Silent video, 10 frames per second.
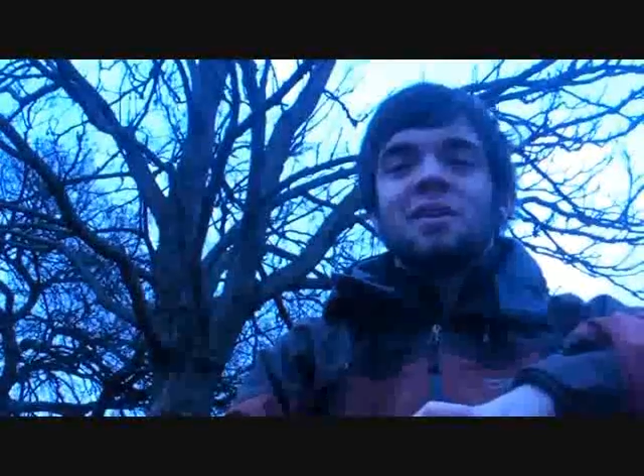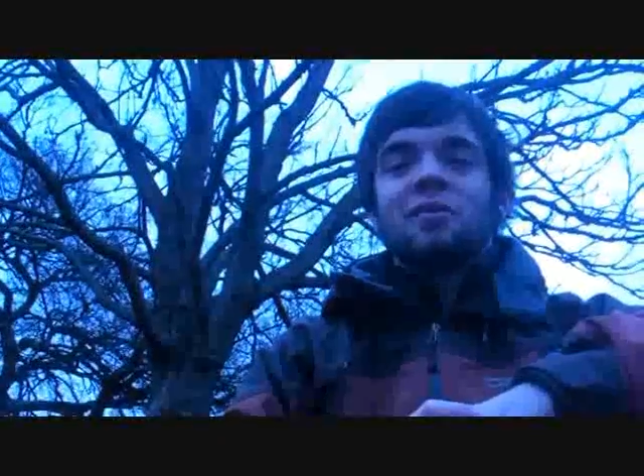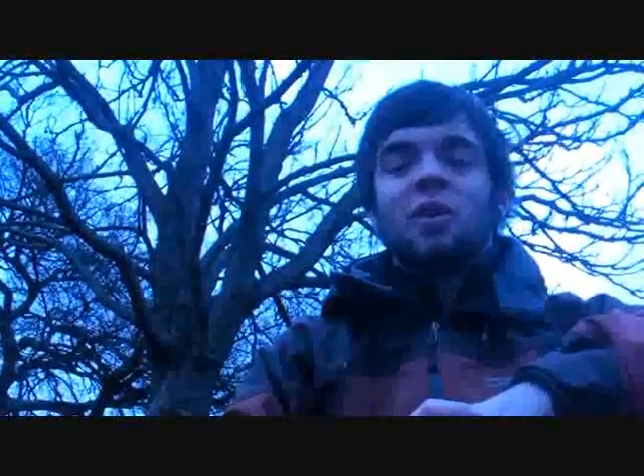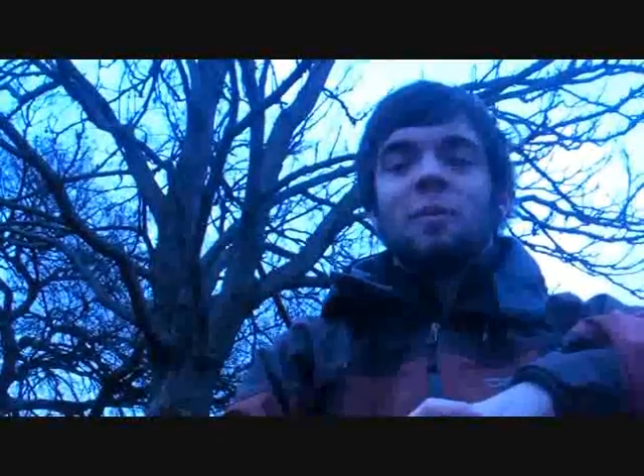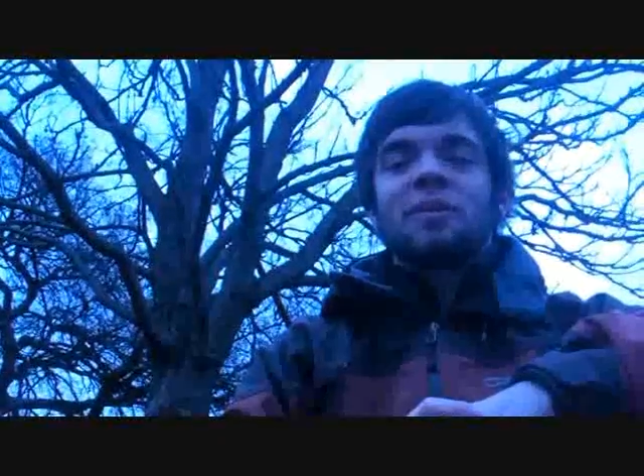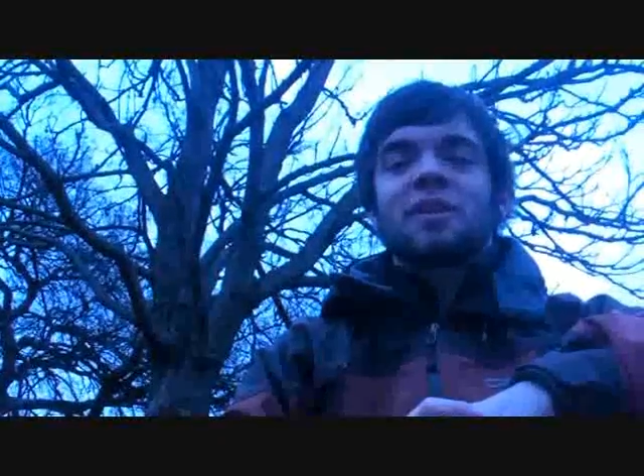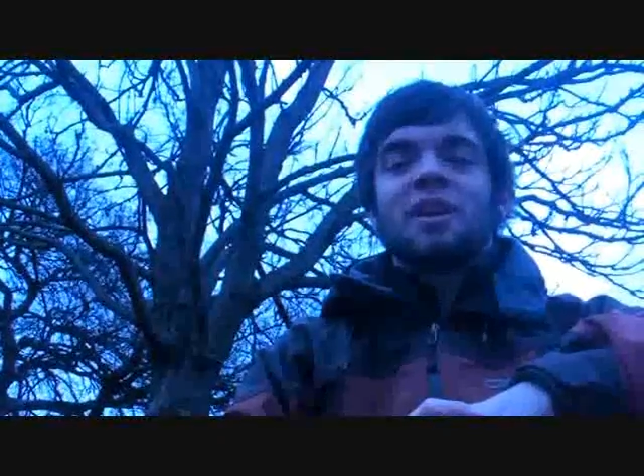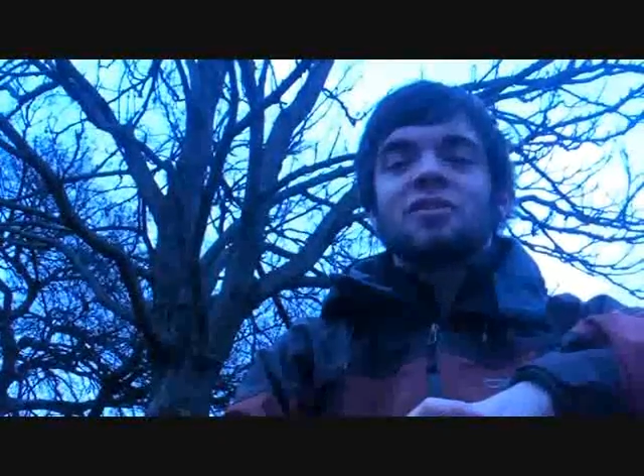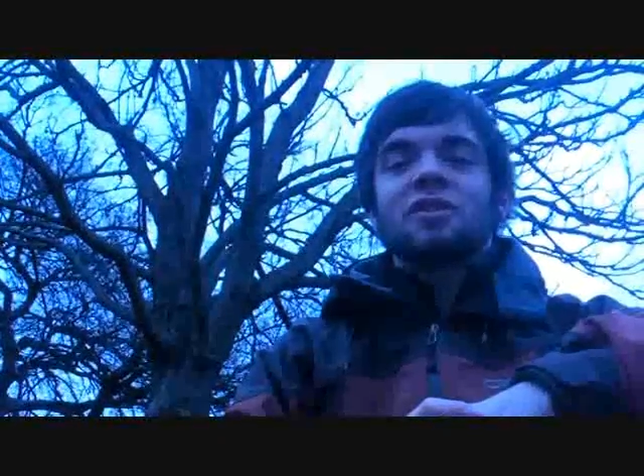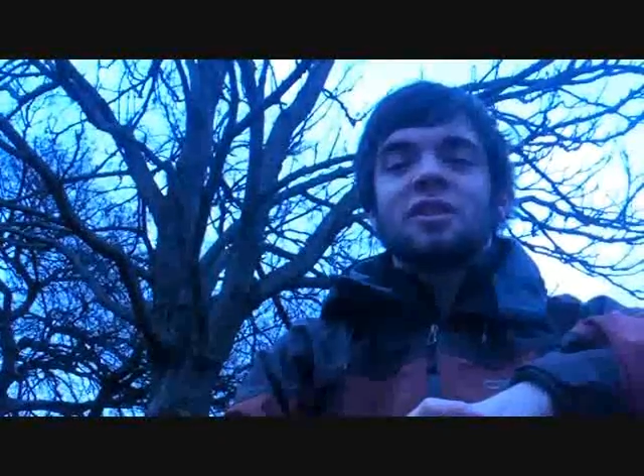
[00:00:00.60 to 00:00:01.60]
For almost
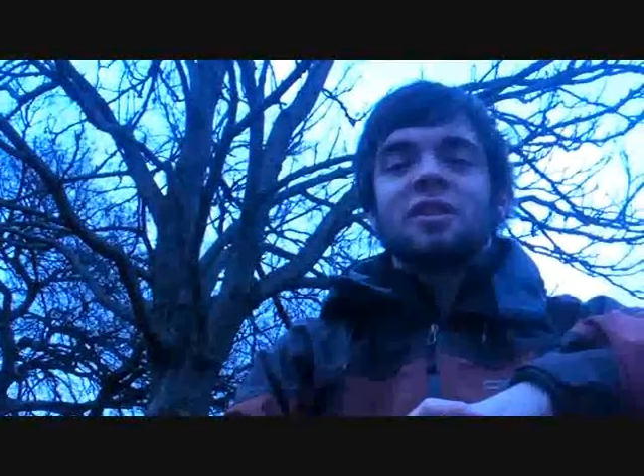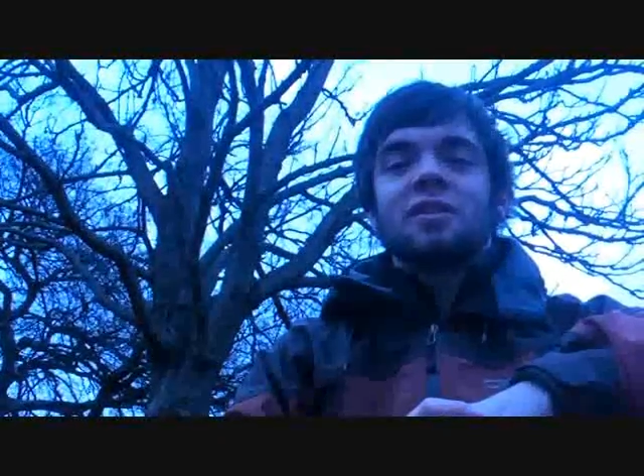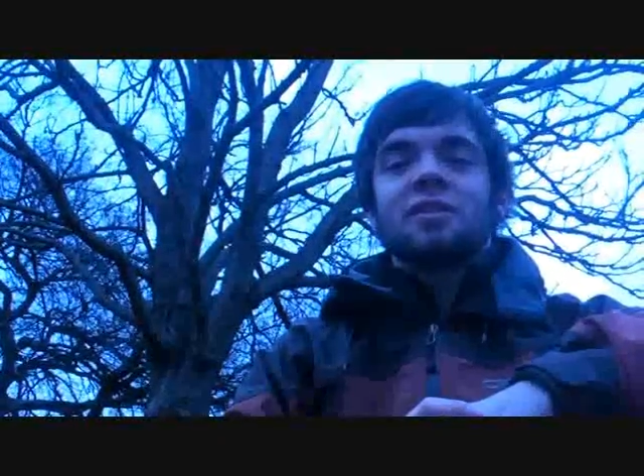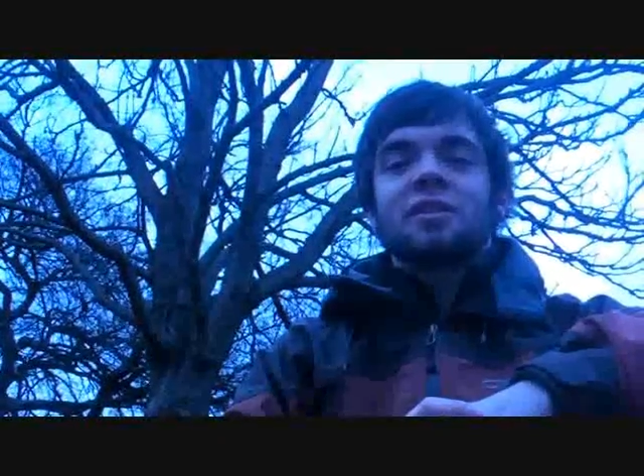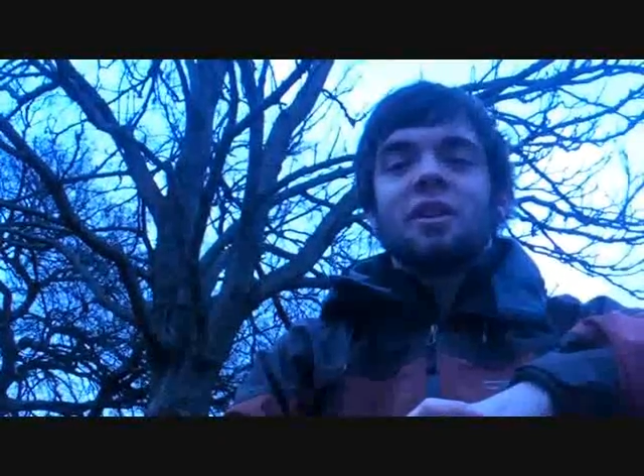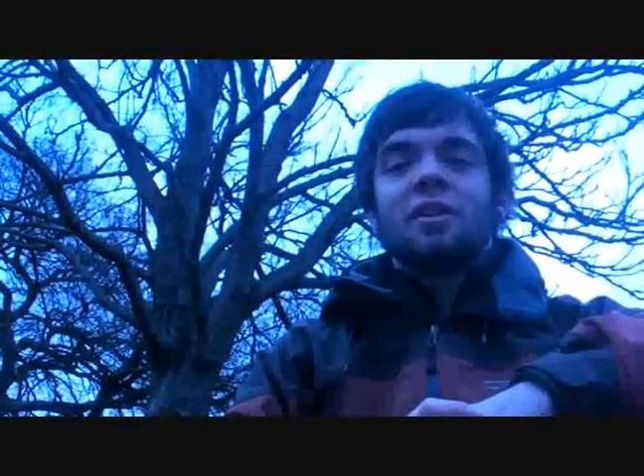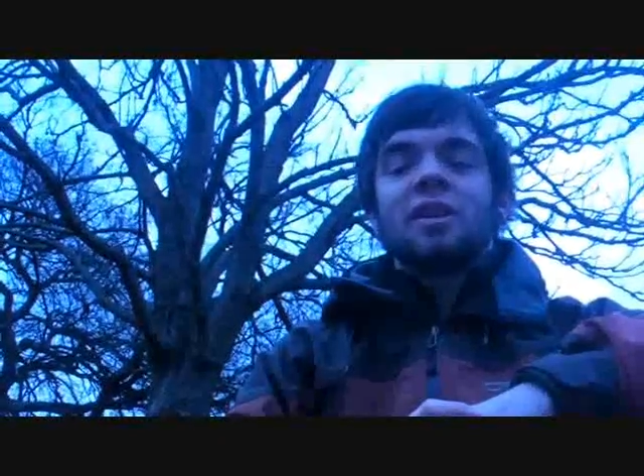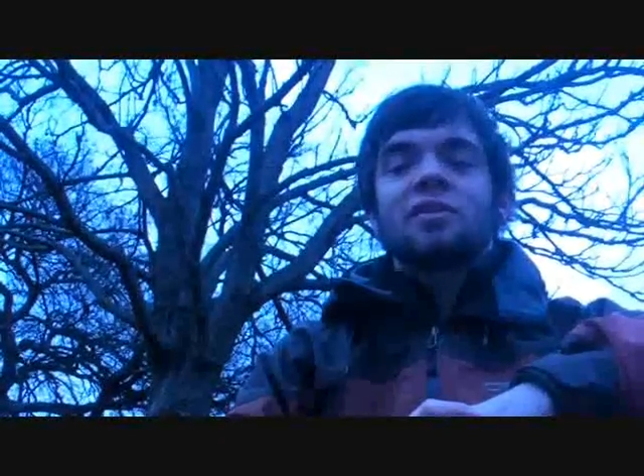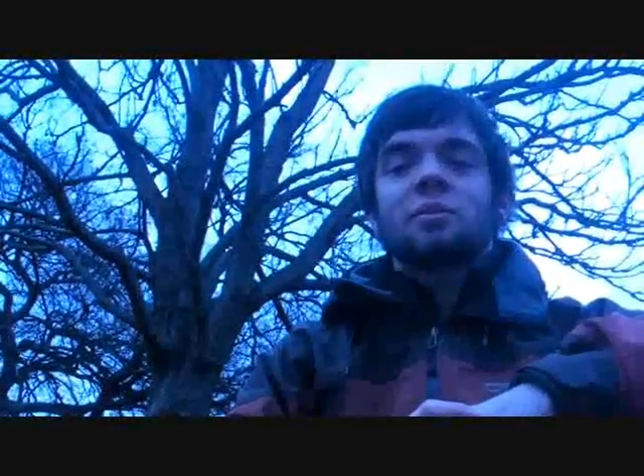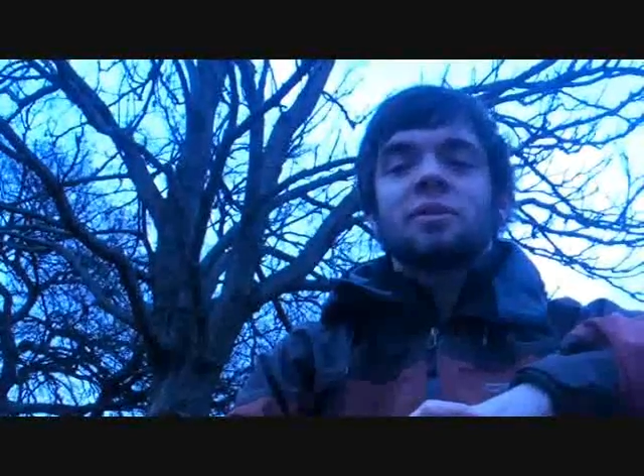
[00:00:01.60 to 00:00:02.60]
100 years, our
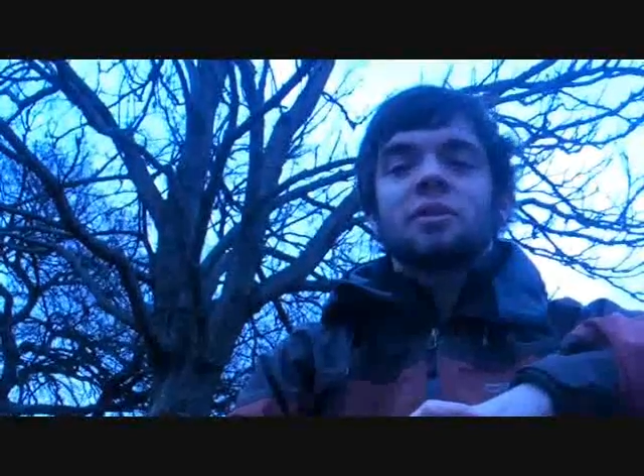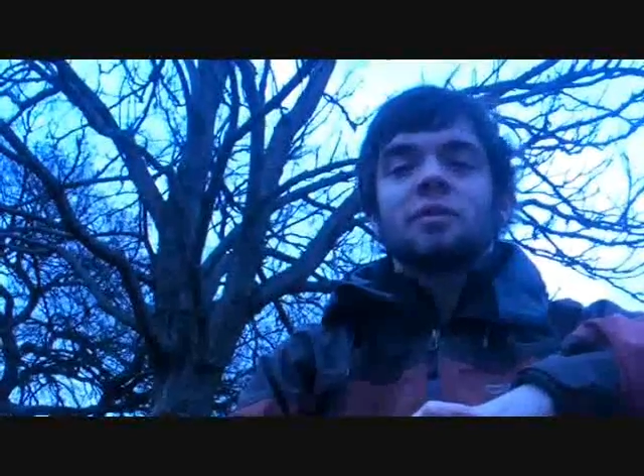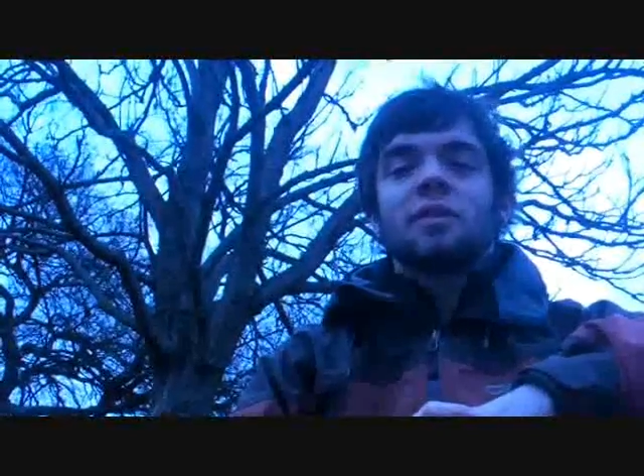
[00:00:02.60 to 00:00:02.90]
nation reserved